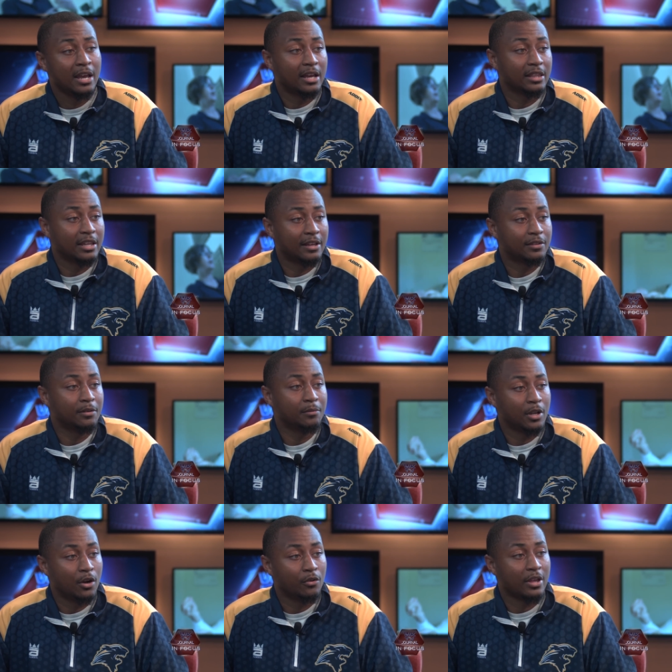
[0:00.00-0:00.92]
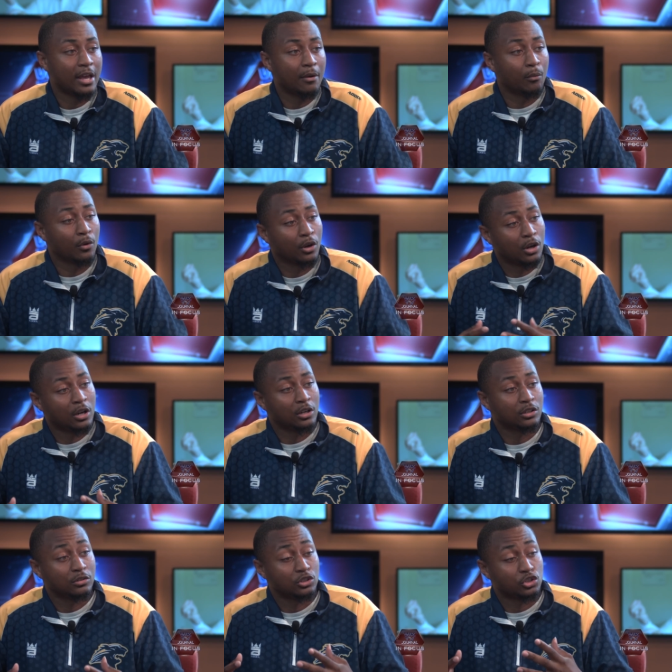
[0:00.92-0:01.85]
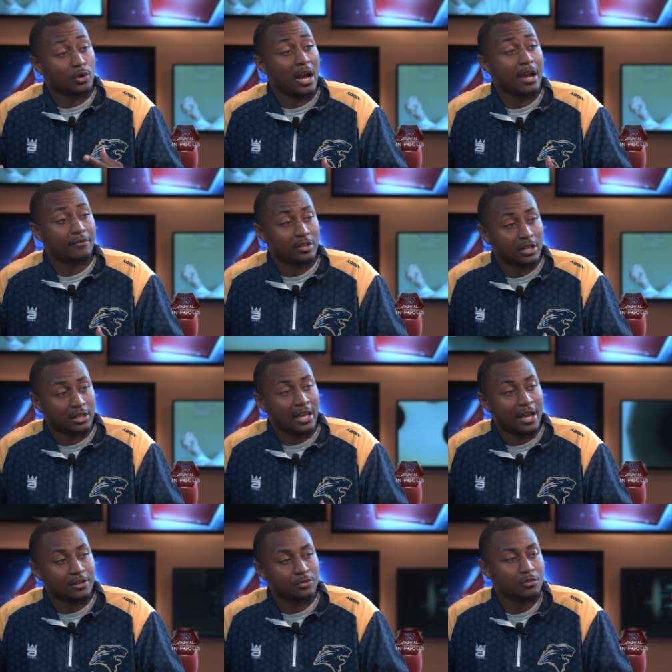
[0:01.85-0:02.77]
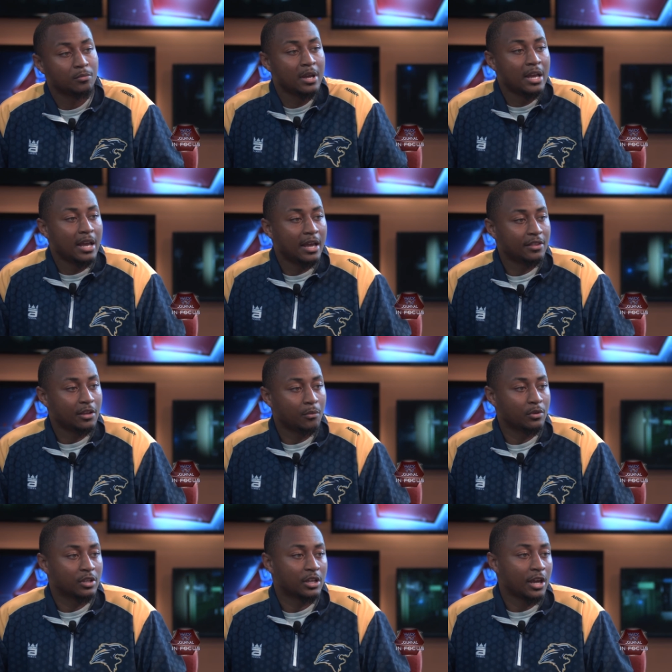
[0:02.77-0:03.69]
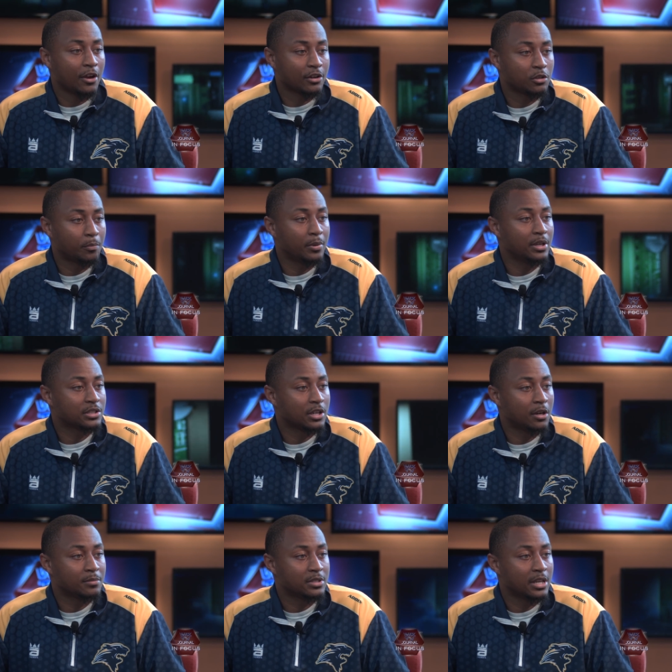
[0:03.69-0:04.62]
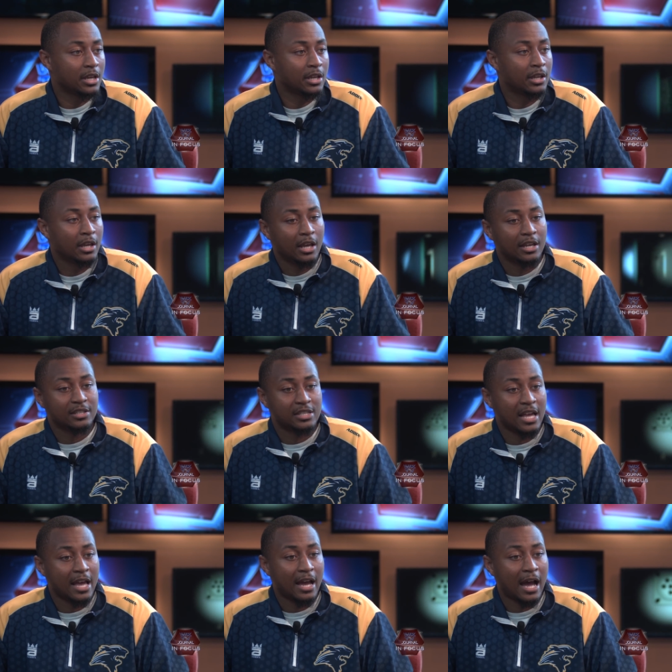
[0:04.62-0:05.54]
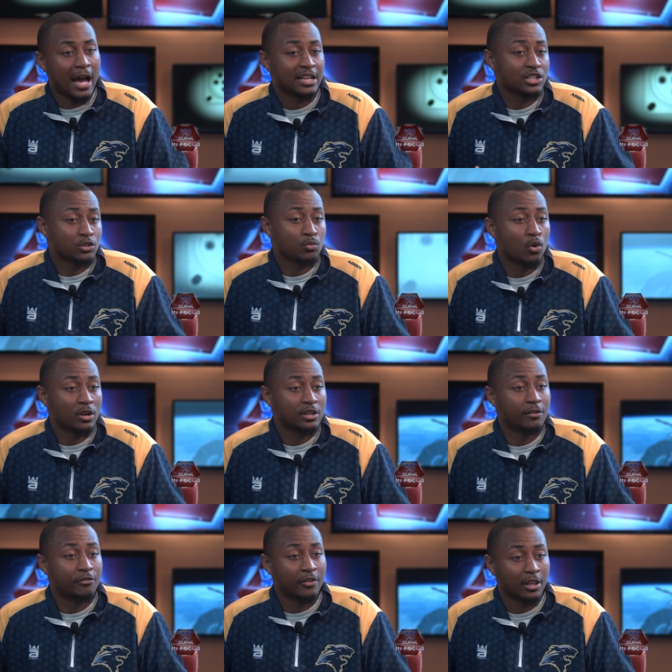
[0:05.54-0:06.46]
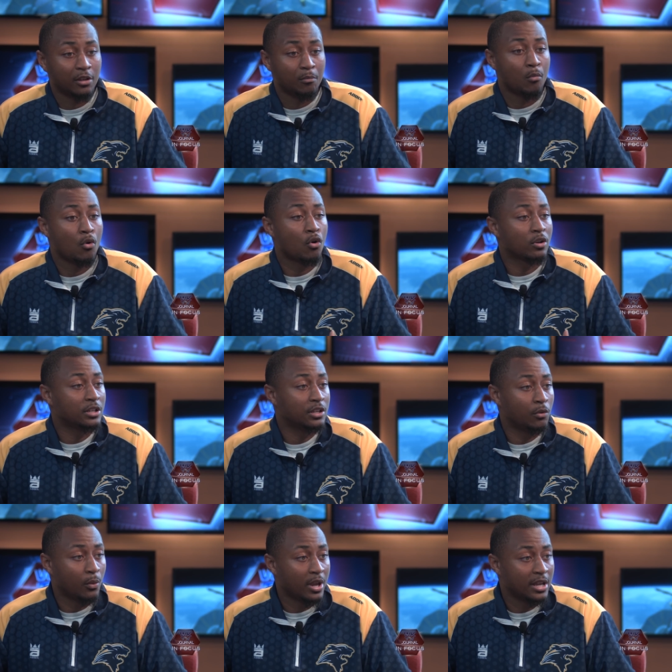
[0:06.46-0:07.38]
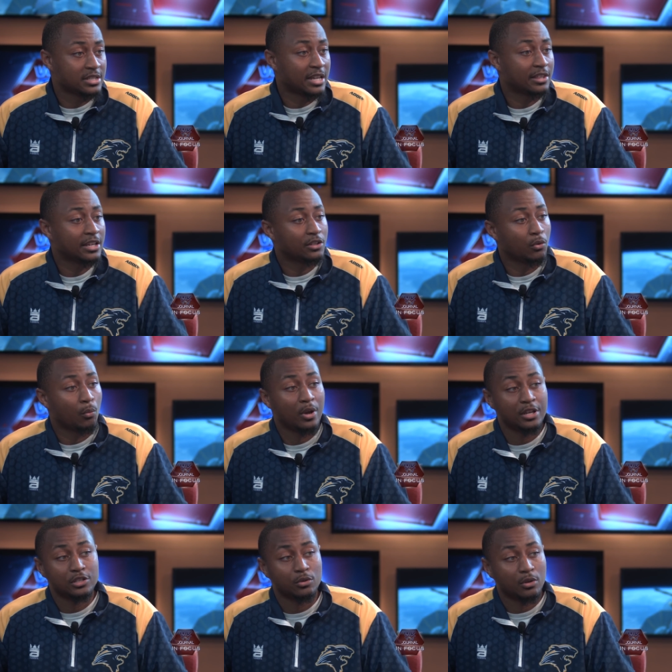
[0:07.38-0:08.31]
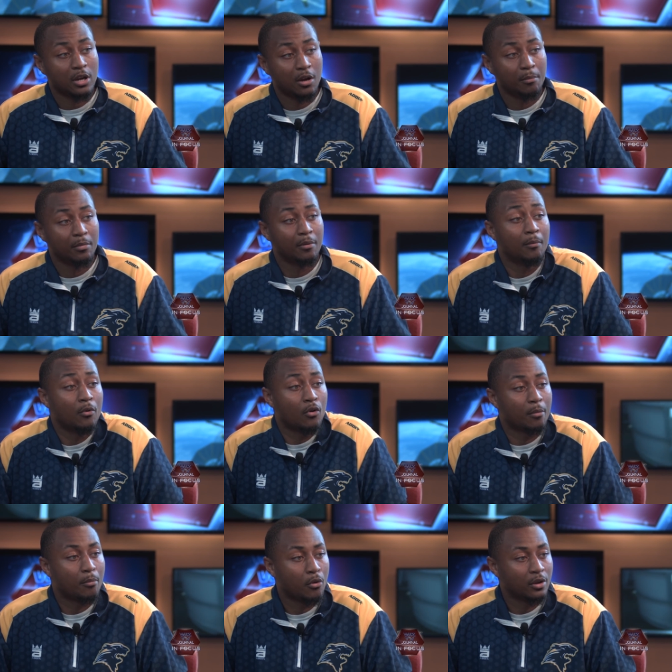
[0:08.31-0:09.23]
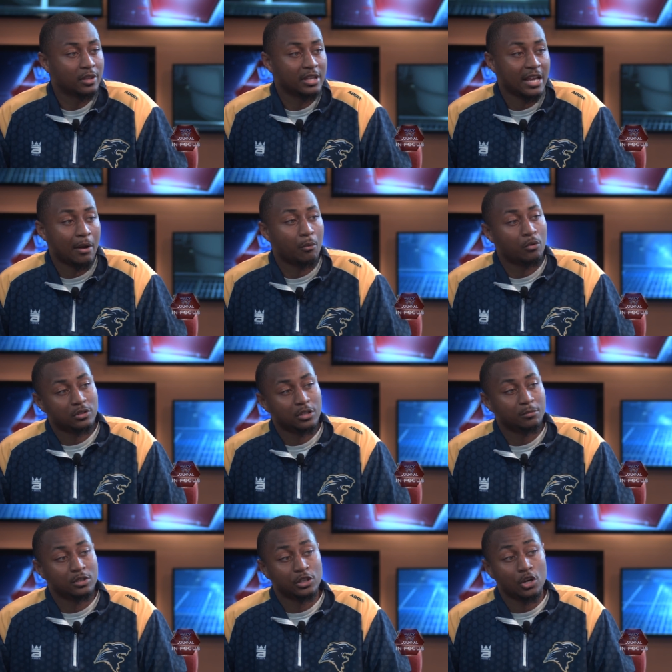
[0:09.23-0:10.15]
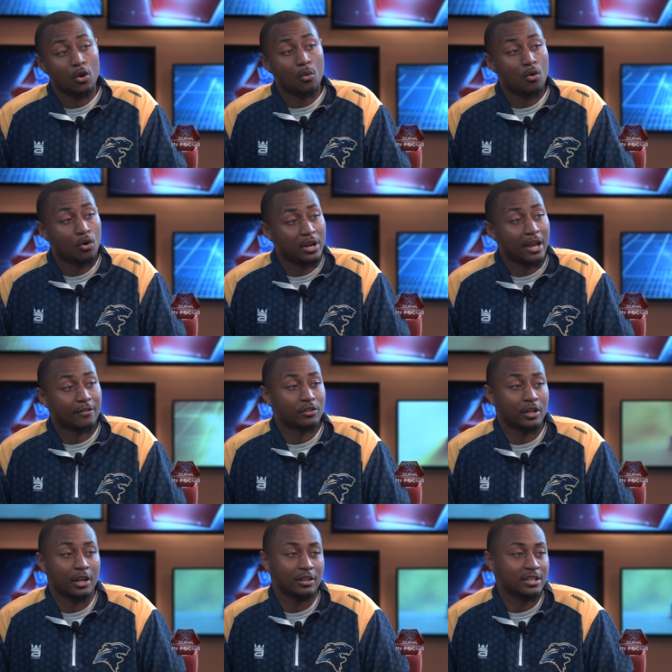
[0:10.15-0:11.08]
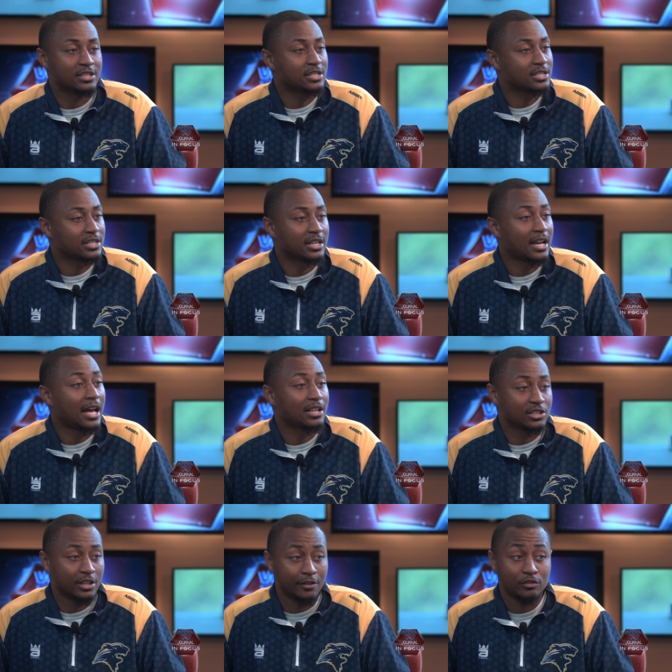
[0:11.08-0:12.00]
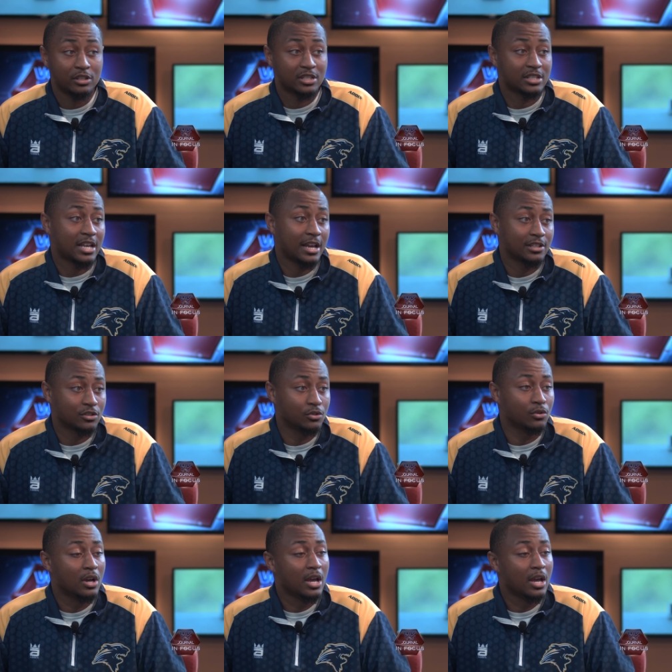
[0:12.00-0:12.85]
and let them know that we're going to strive in the classroom and then what the character piece comes in is that i just want to develop more than the wins i think the wins will come but more importantly i want them to go on after that this isn't the college level this is high school